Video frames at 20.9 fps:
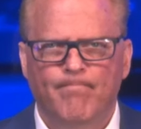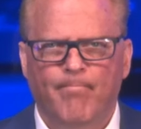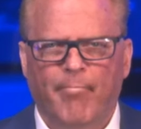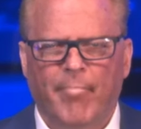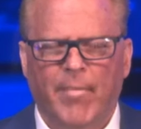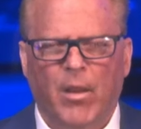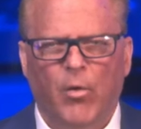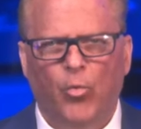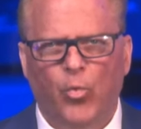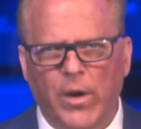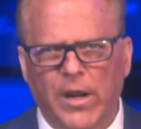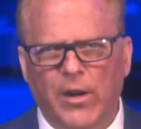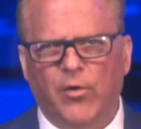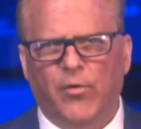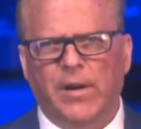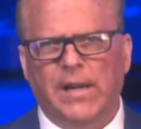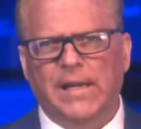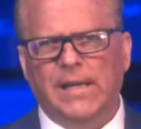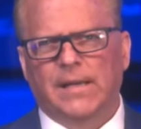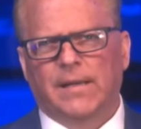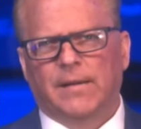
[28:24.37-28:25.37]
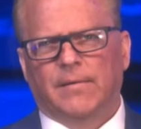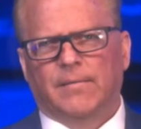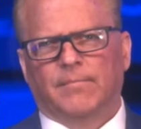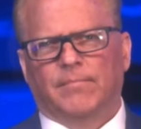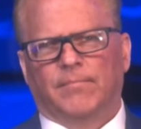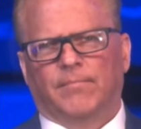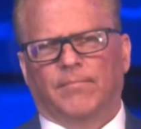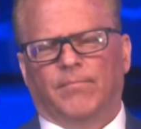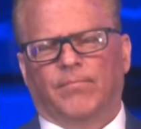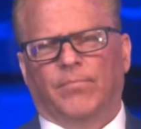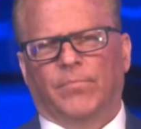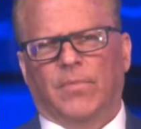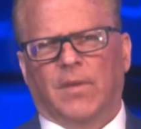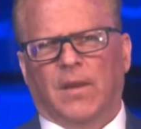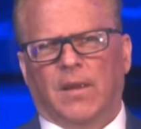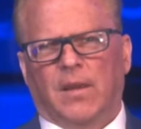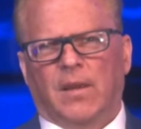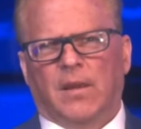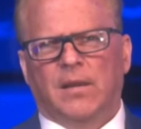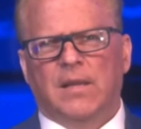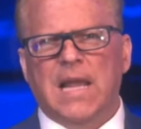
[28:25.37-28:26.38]
weary
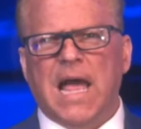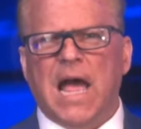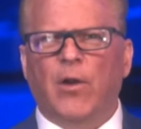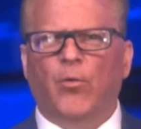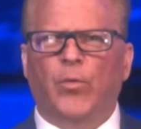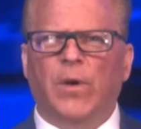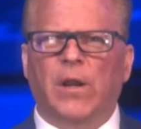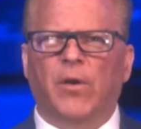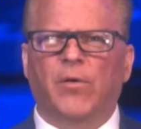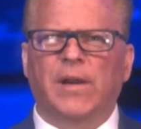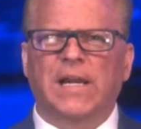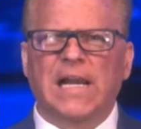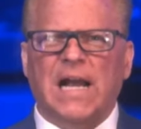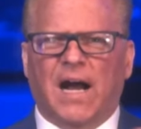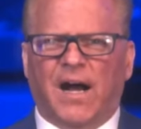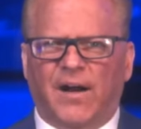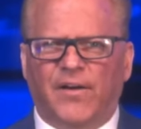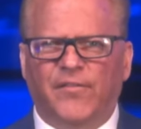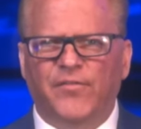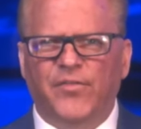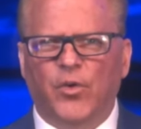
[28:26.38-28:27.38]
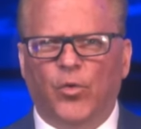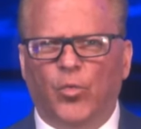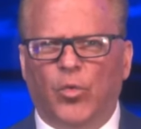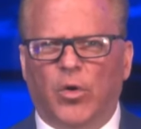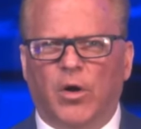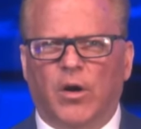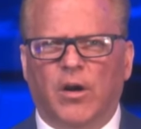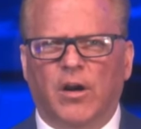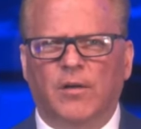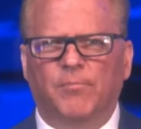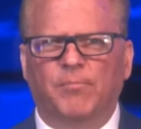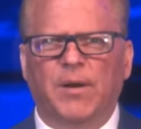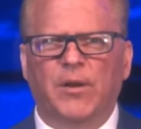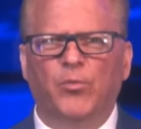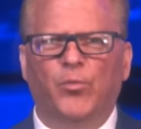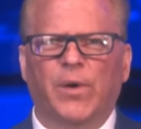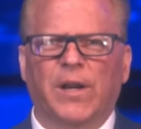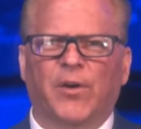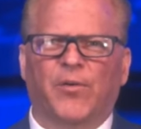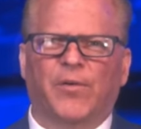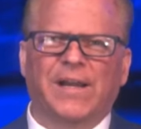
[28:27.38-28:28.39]
not weary of the work, but
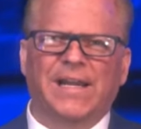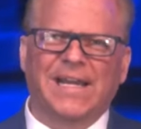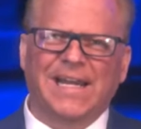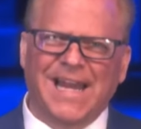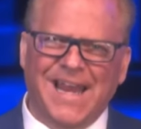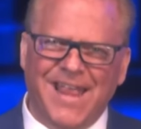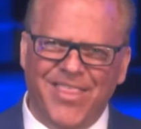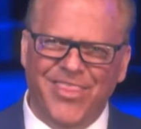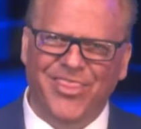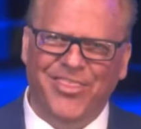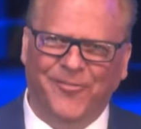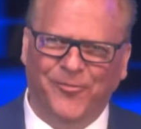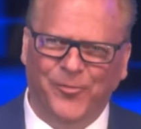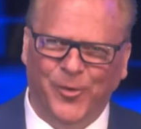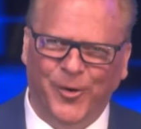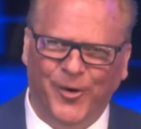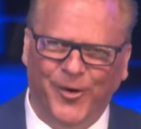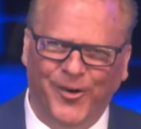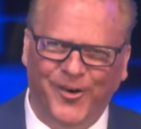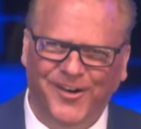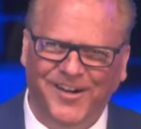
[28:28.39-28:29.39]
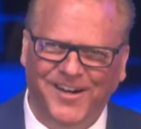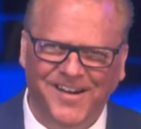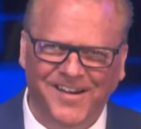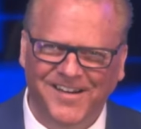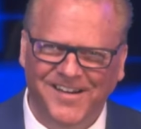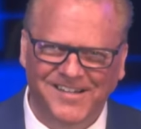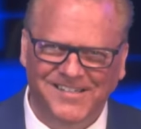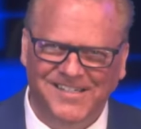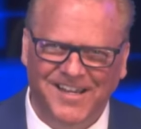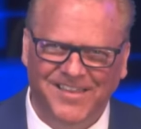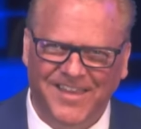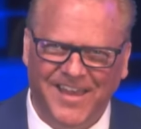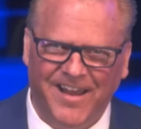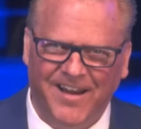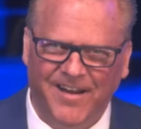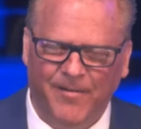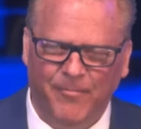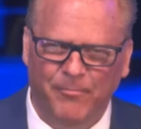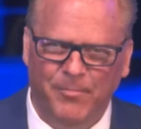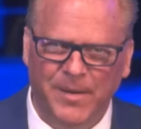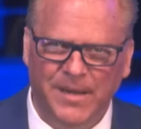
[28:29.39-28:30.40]
weary in the work. Isn't that
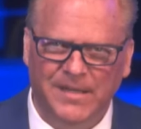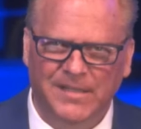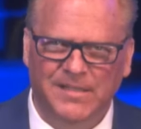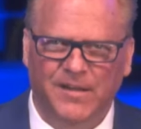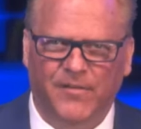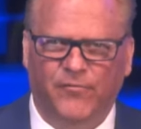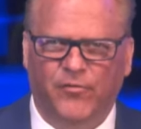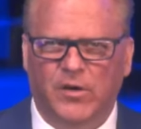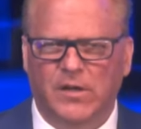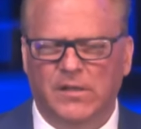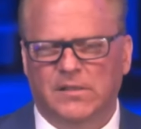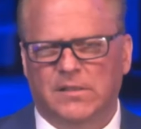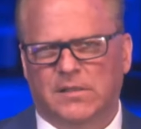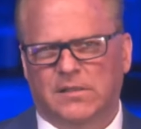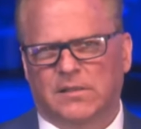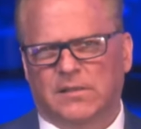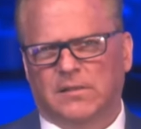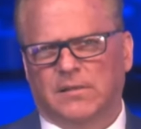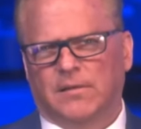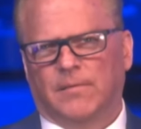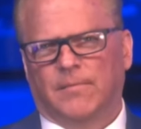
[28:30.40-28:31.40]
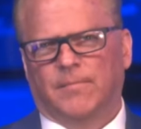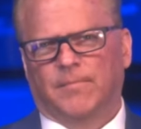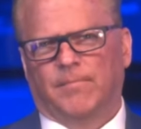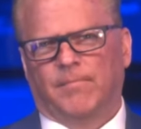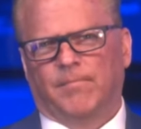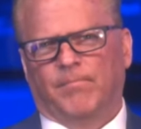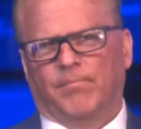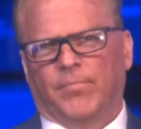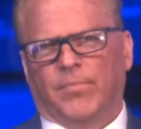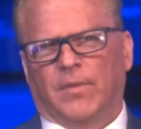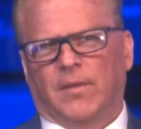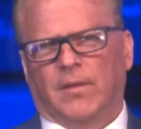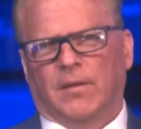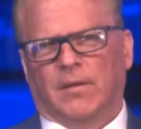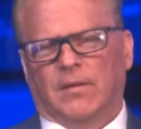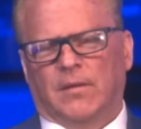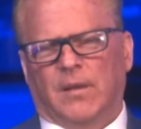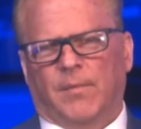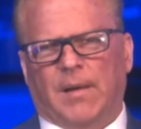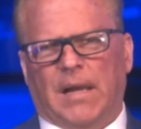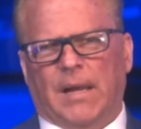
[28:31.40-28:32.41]
a big difference?
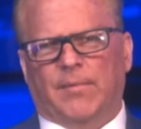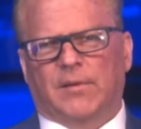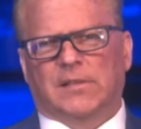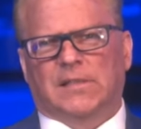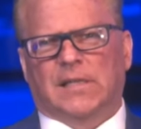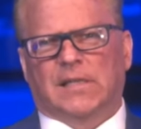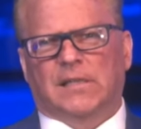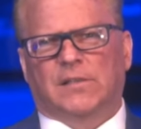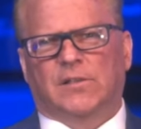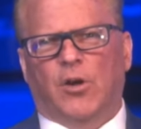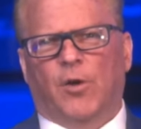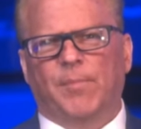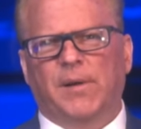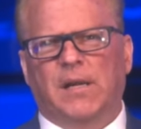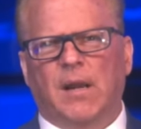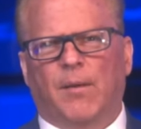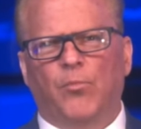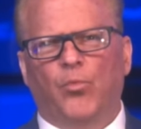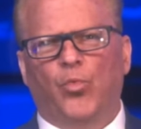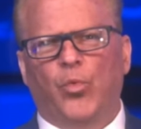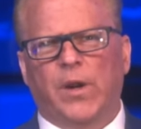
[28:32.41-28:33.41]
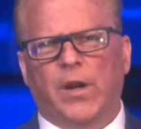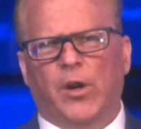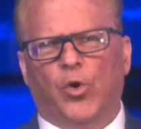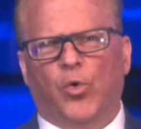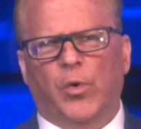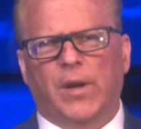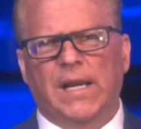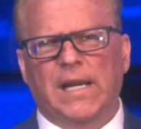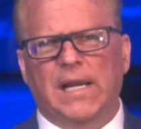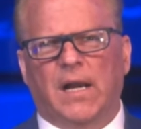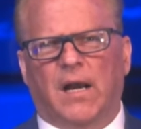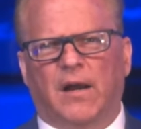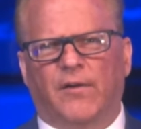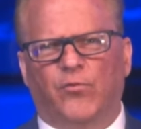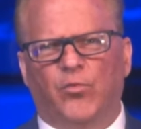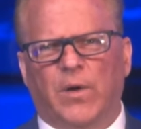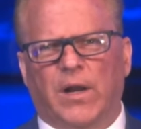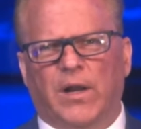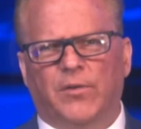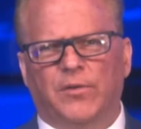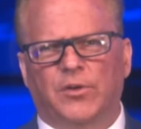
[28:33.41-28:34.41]
The Bible says, don't become weary of
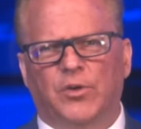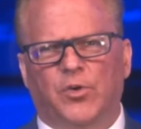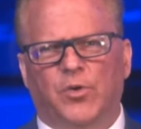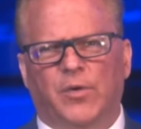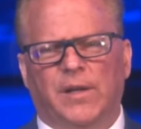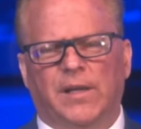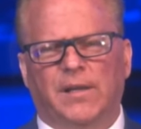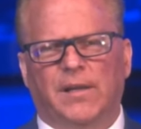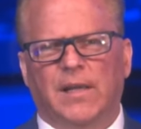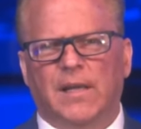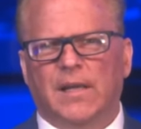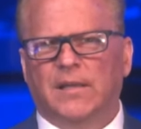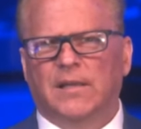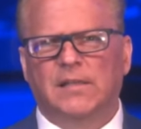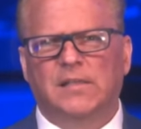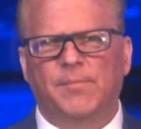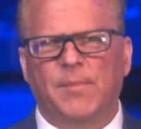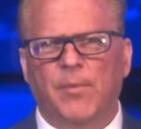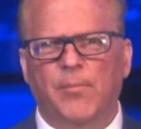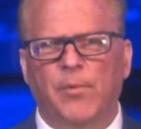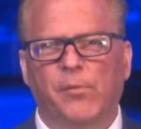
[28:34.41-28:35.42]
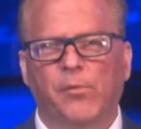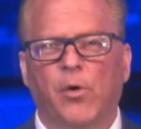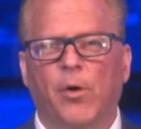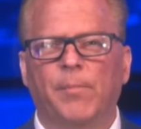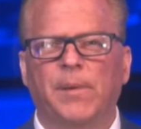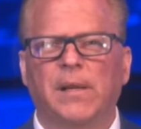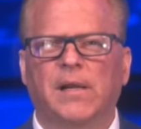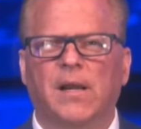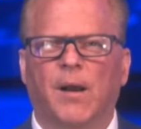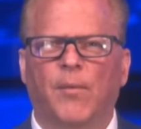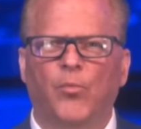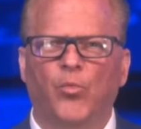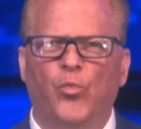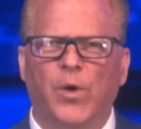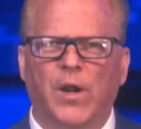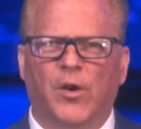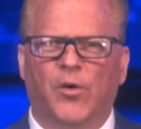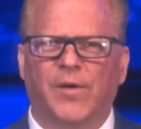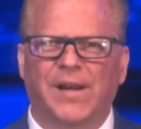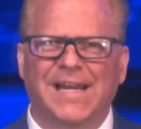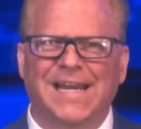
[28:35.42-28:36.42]
well doing. Doesn't mean we won't become
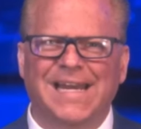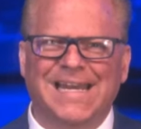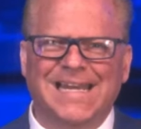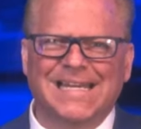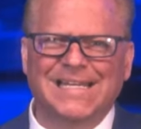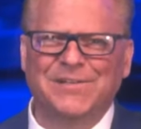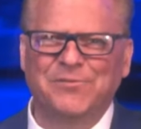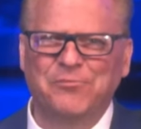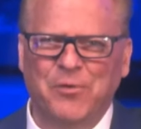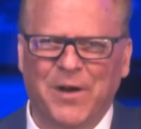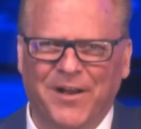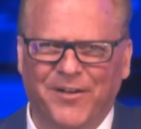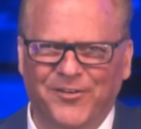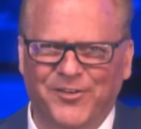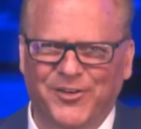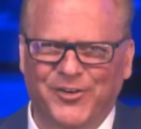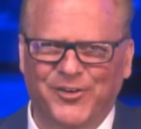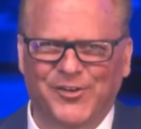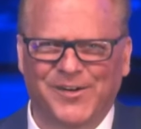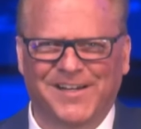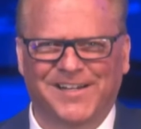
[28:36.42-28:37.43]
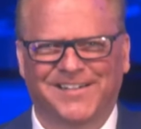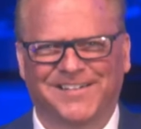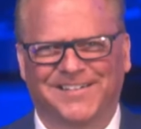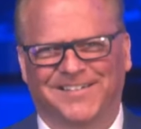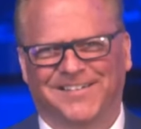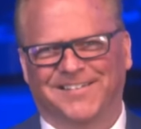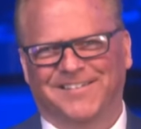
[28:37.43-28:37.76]
weary in well doing.